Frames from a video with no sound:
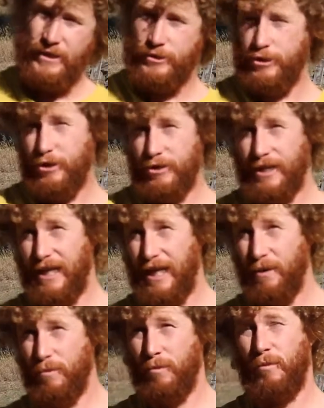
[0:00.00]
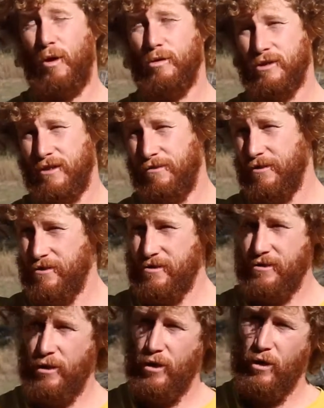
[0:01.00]
It should keep most of the
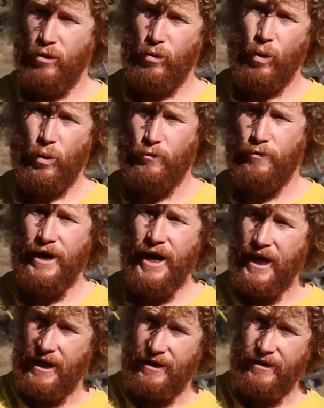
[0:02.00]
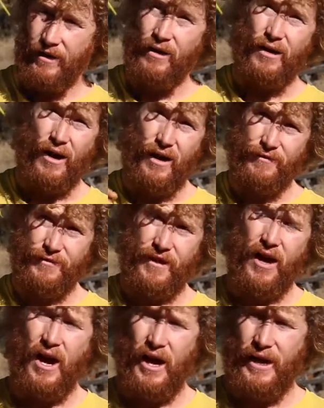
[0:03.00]
snow or rain off
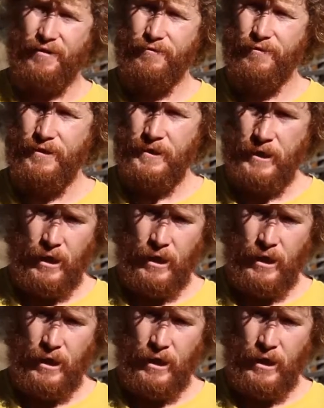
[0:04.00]
the hive.